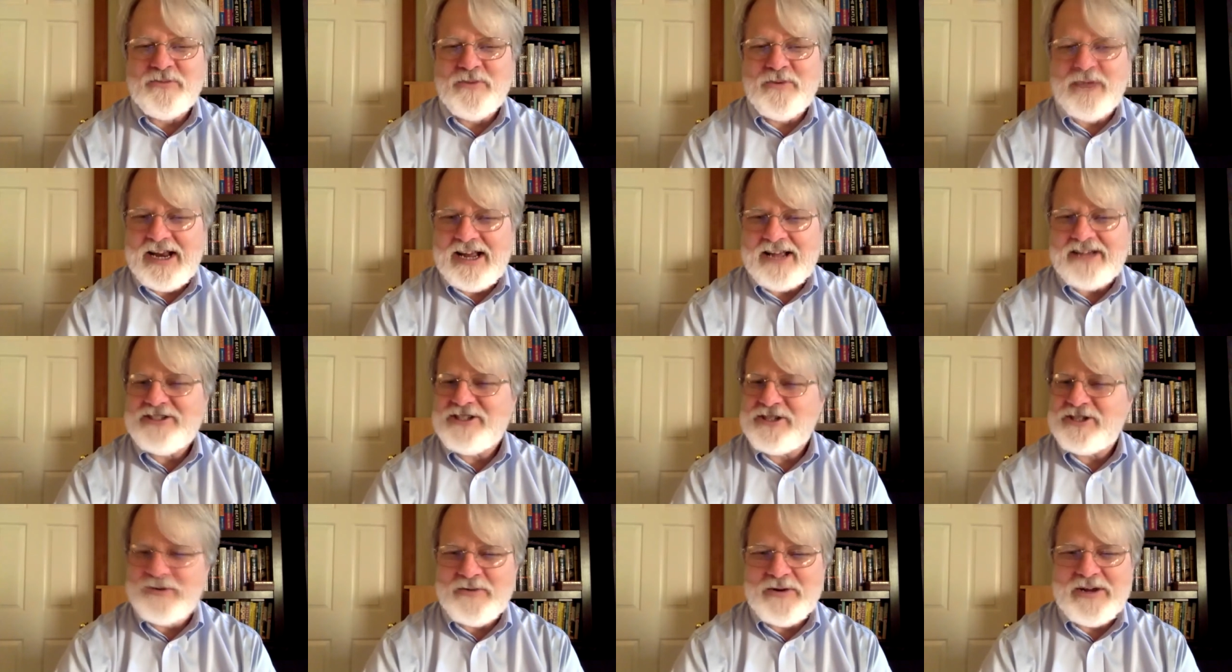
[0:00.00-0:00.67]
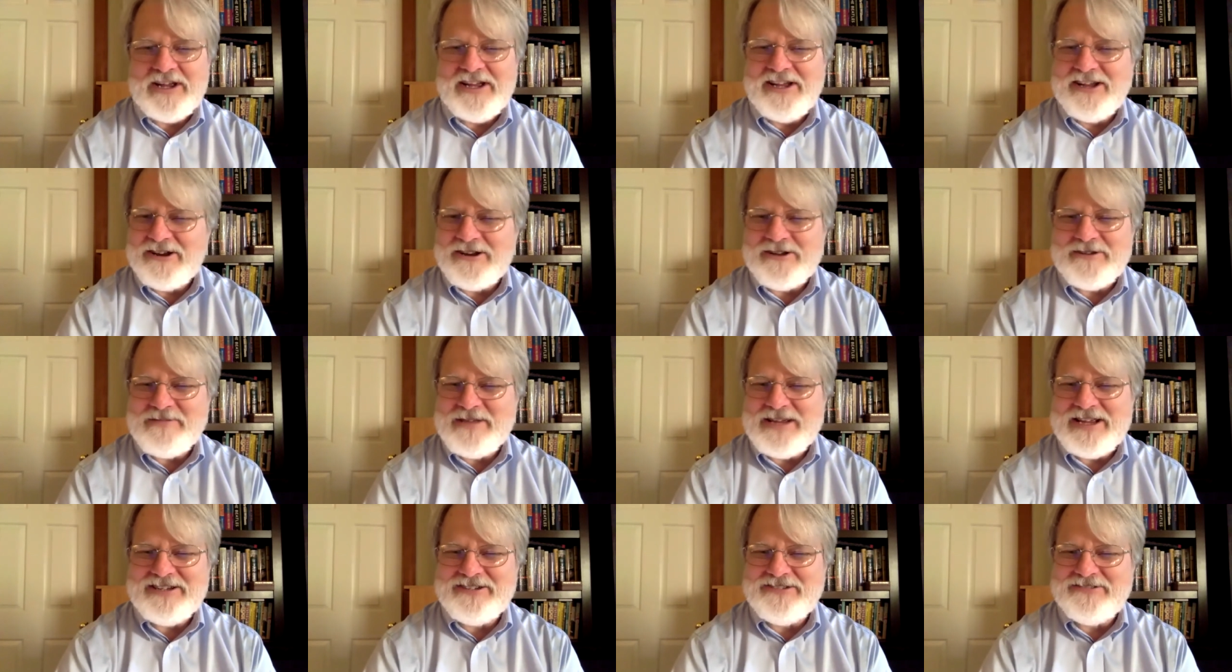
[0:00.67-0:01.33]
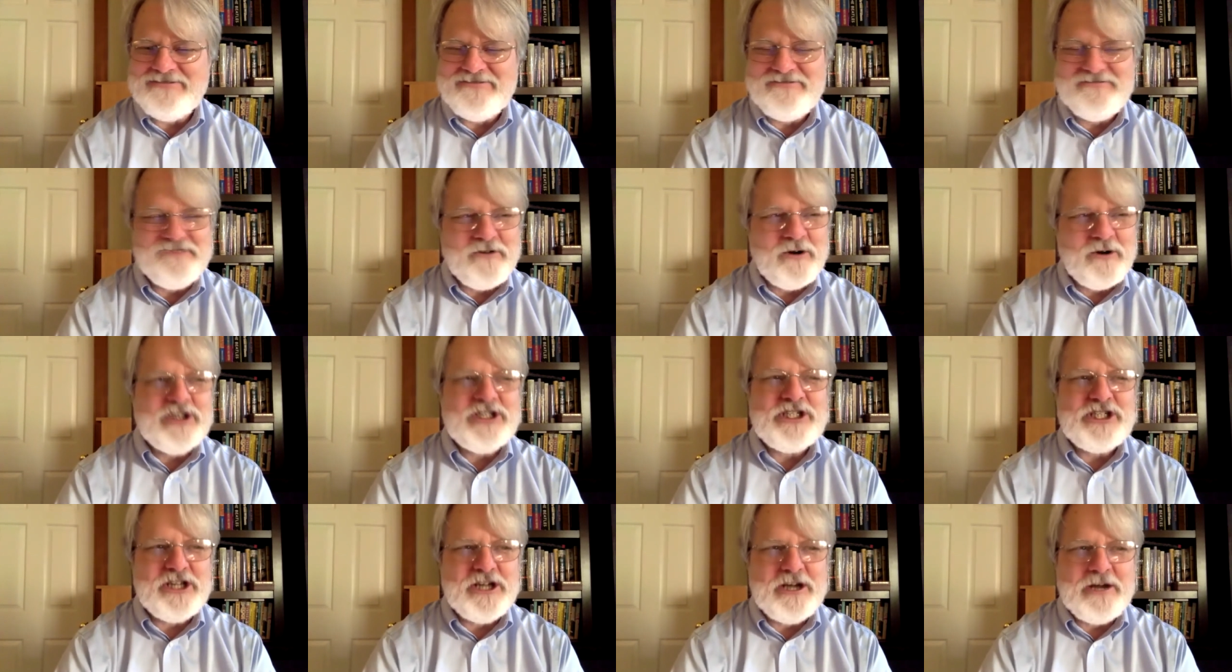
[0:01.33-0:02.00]
what else are we going to be
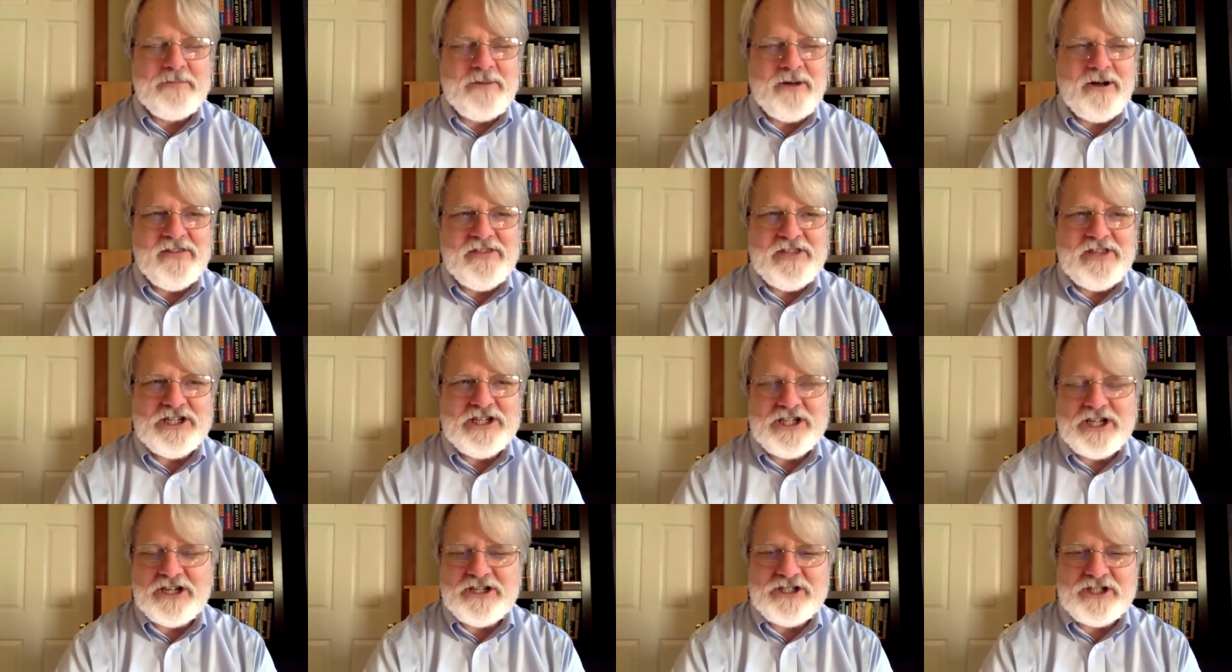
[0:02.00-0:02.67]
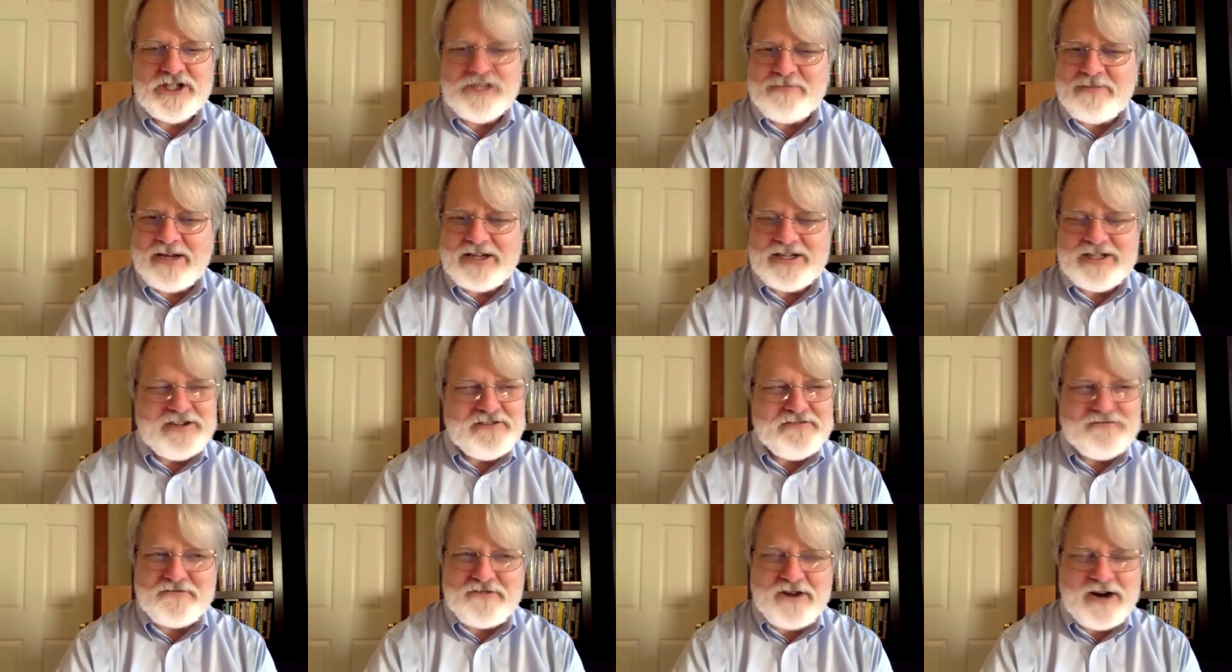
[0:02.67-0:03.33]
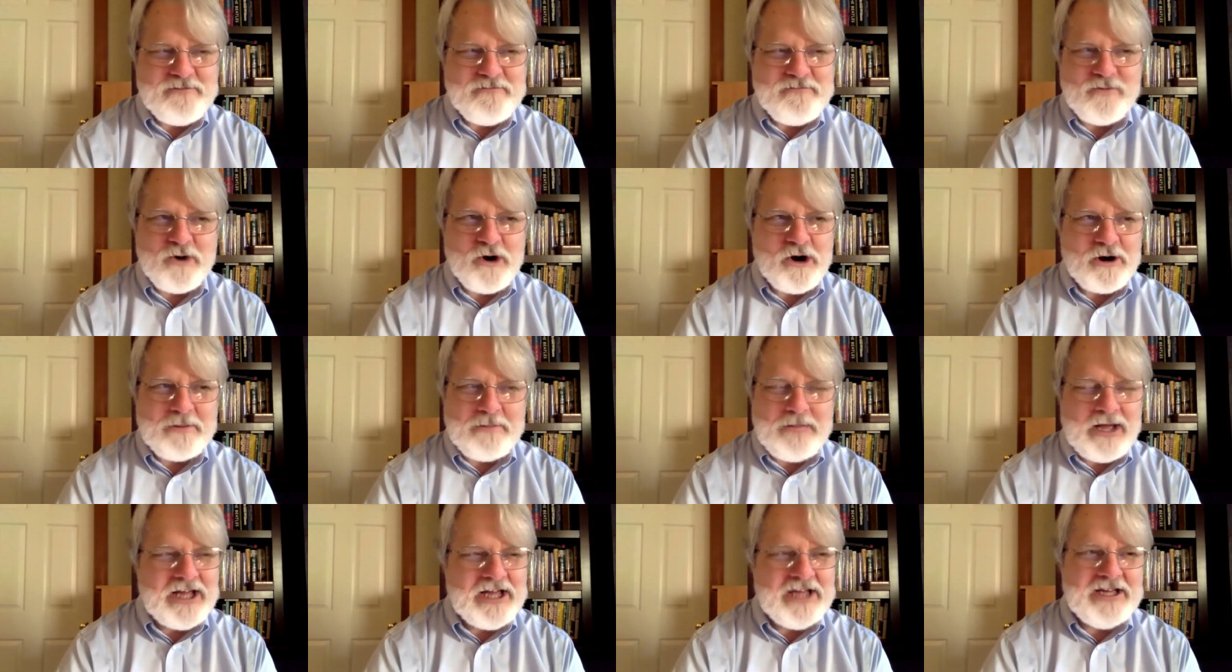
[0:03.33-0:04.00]
foisting upon these unsuspecting
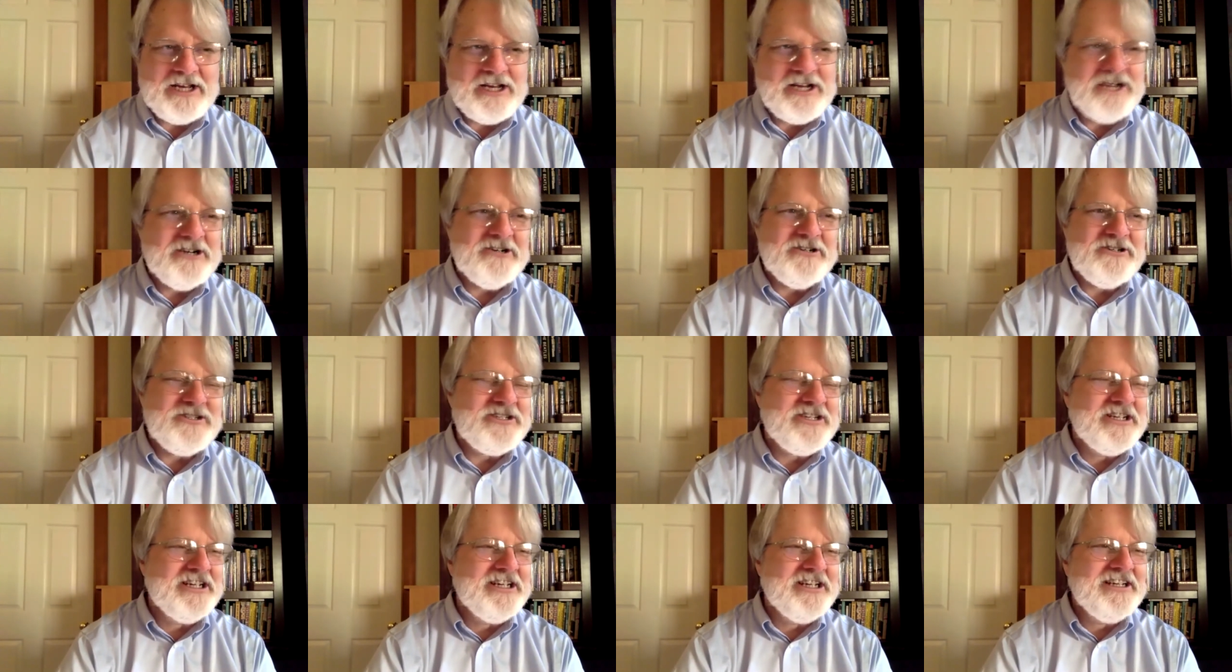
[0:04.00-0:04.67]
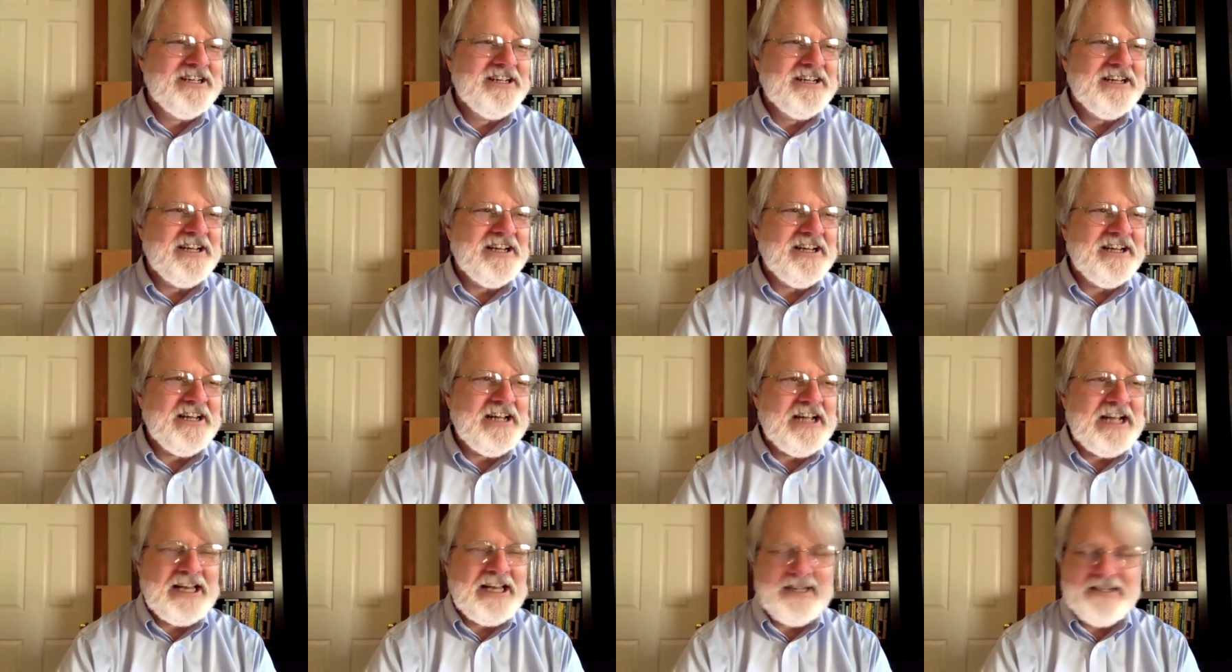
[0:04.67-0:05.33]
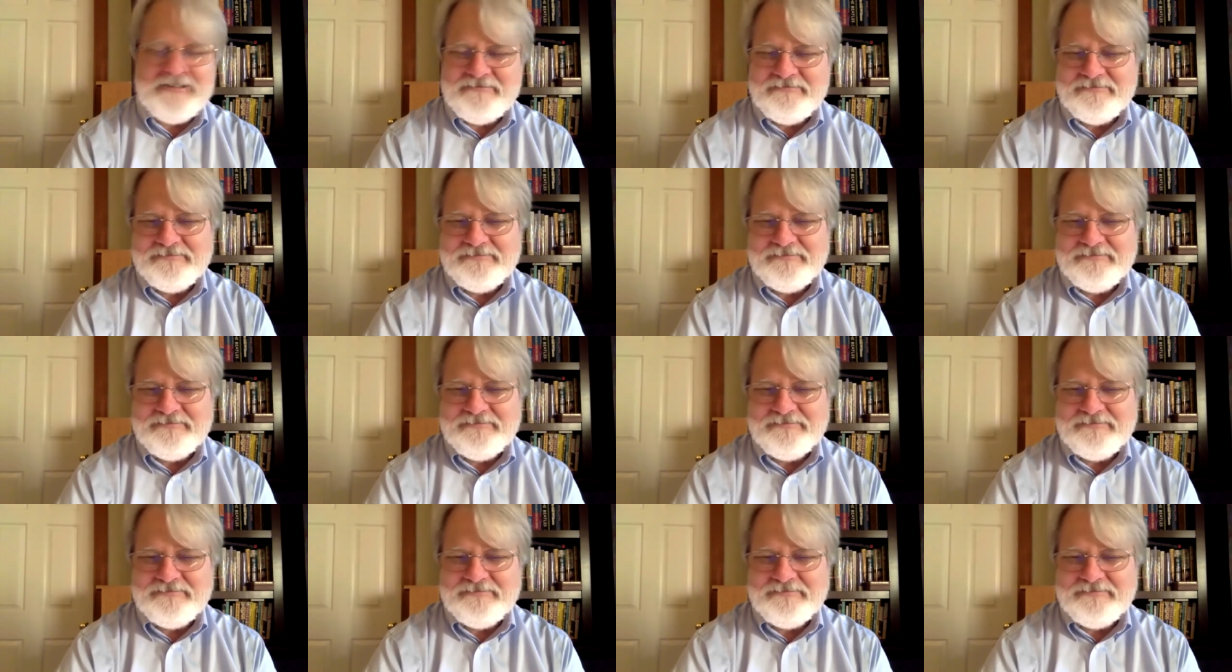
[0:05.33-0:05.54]
framework pioneers, Alan?